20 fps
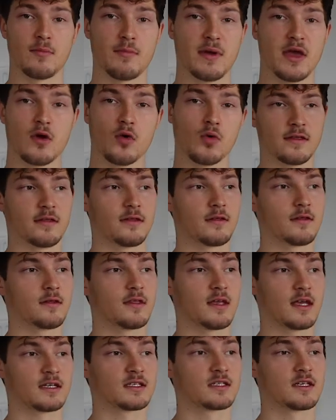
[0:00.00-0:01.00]
meal.
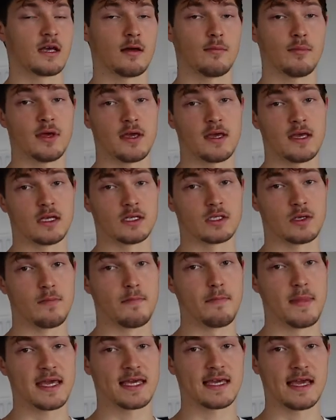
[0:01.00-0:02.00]
Next tip is
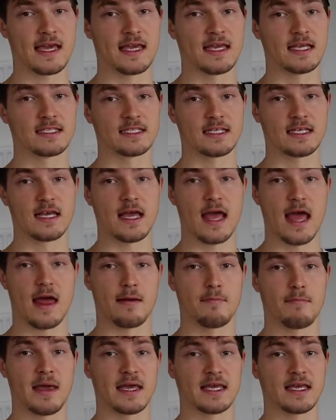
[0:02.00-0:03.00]
make it easy
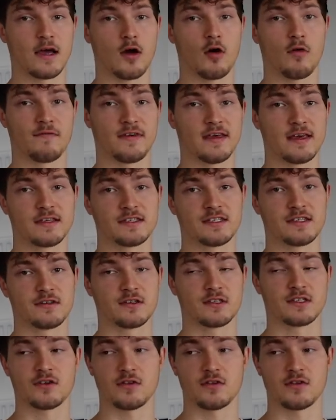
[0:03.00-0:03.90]
and make it obvious.